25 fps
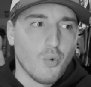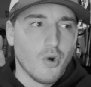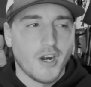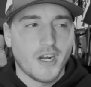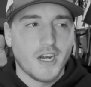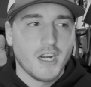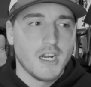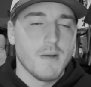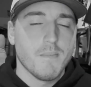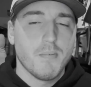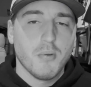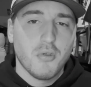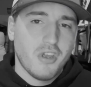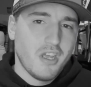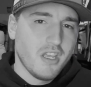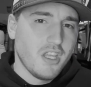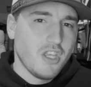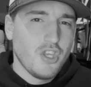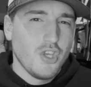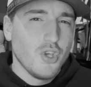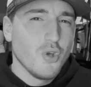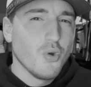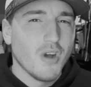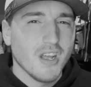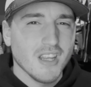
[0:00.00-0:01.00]
going to play
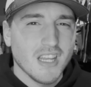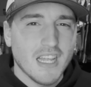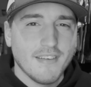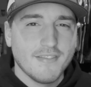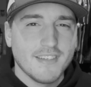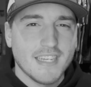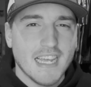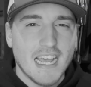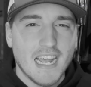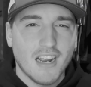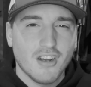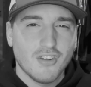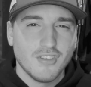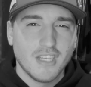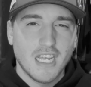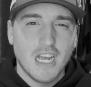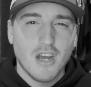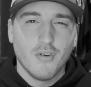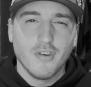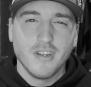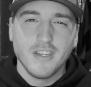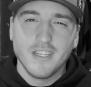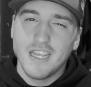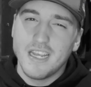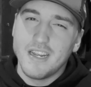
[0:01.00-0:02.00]
you at left tackle now,
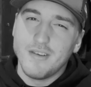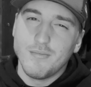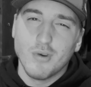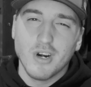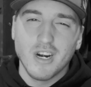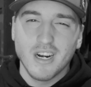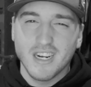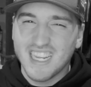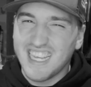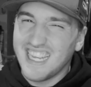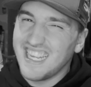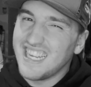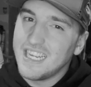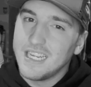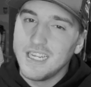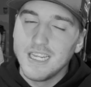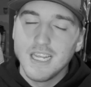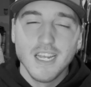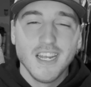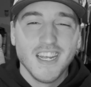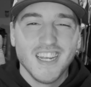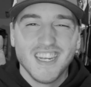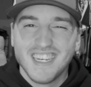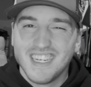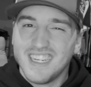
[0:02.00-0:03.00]
and then we're
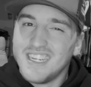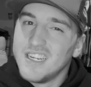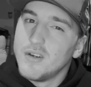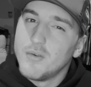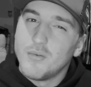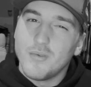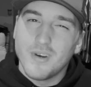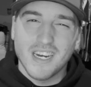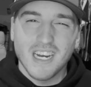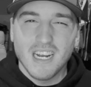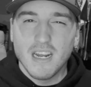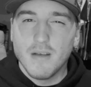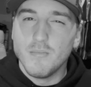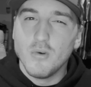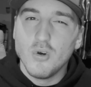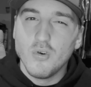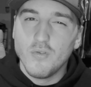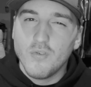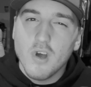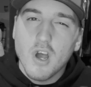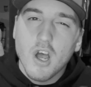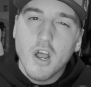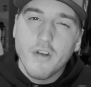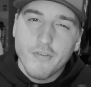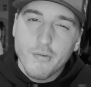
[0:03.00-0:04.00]
going to move
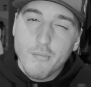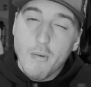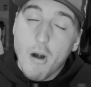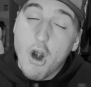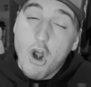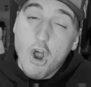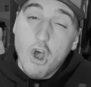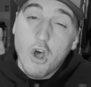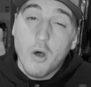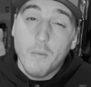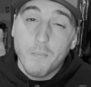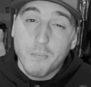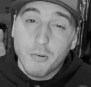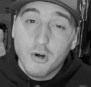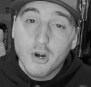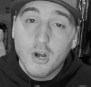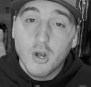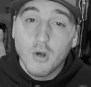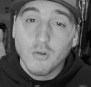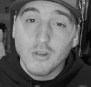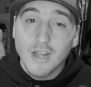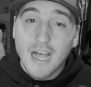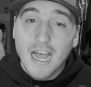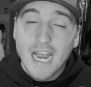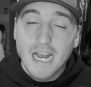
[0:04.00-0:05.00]
on from our all-pro
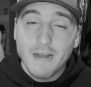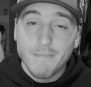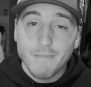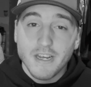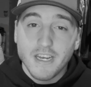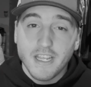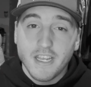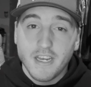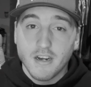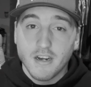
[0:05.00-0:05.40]
lineman here